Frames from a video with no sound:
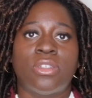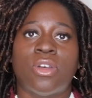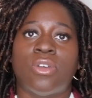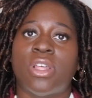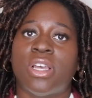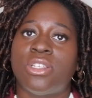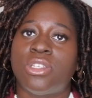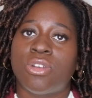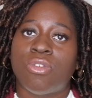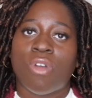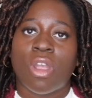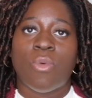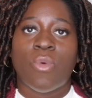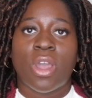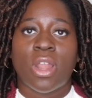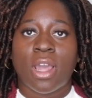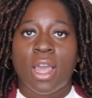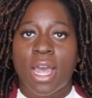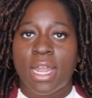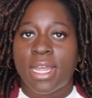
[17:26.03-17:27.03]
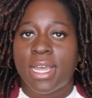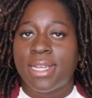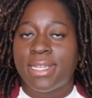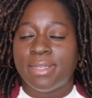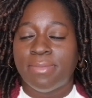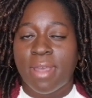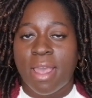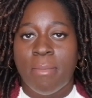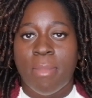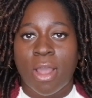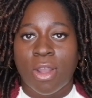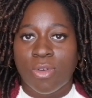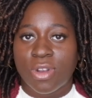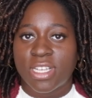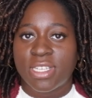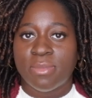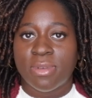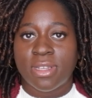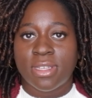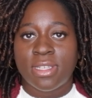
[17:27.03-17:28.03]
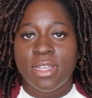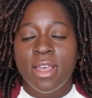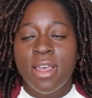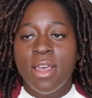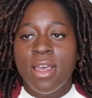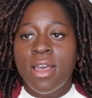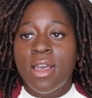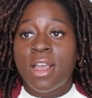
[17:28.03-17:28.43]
so that's a great way to kind of expand my Christmas